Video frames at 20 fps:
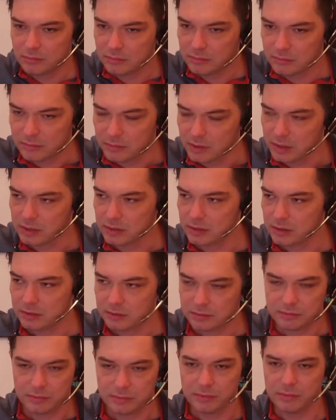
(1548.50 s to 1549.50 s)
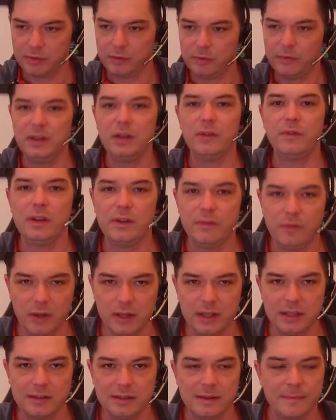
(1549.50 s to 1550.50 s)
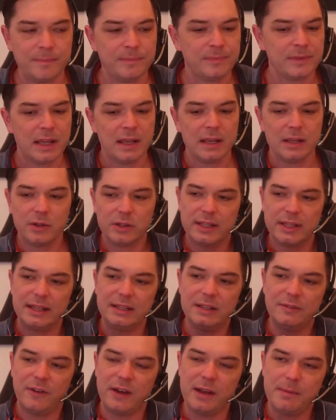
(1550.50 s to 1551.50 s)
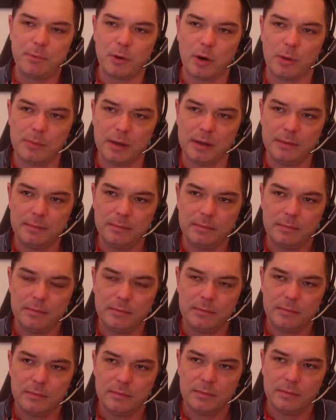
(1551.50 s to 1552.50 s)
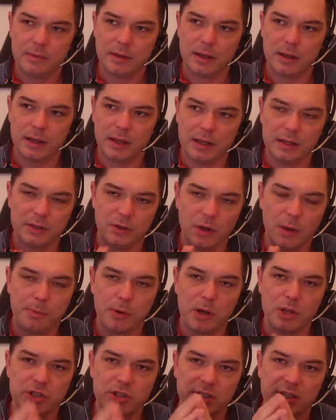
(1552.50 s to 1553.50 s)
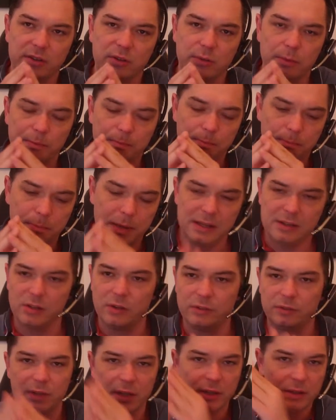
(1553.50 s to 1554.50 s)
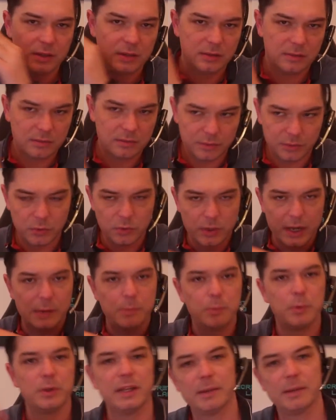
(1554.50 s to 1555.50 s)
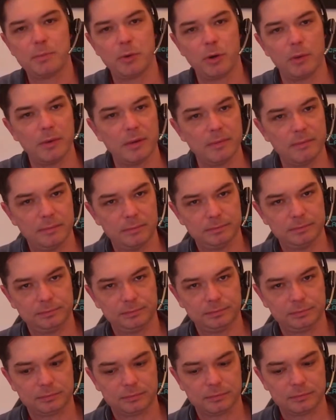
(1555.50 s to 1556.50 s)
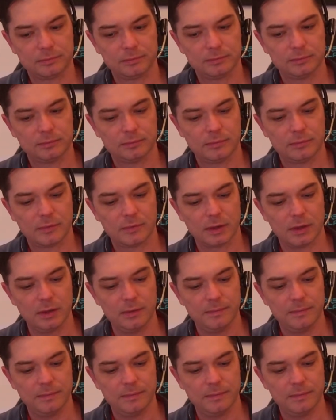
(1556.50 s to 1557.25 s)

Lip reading: like sphere of influence, you identify a problem and your project is to build software to help with that problem. Okay,